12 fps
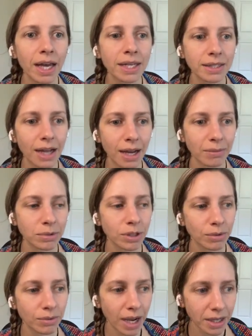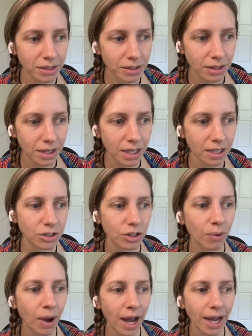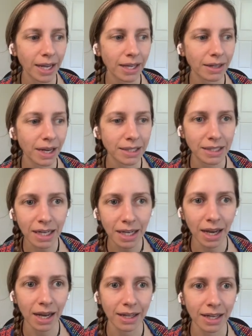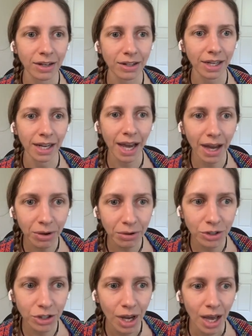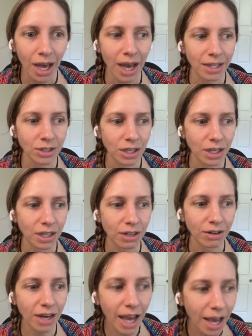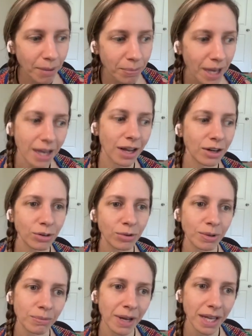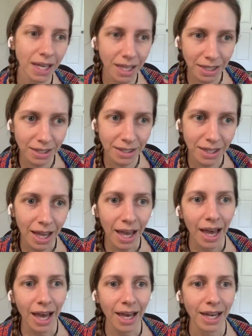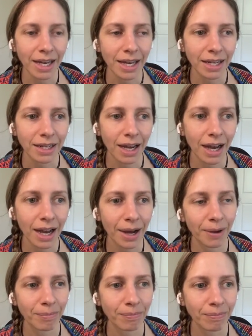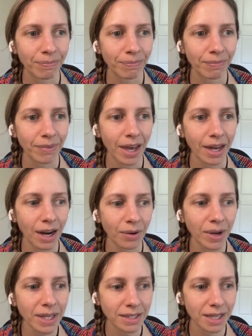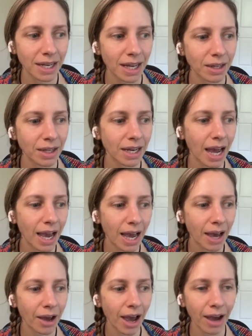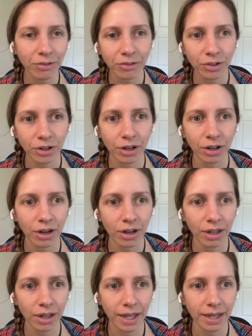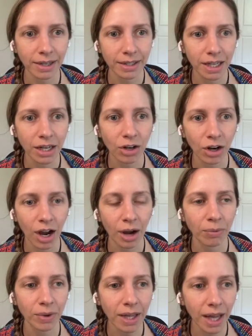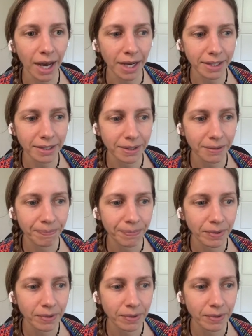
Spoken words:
it's time to rest. And so I did. I laid on the couch. I took a little nap. I cuddled with my kitten, and I rested. And then after dinner, I realized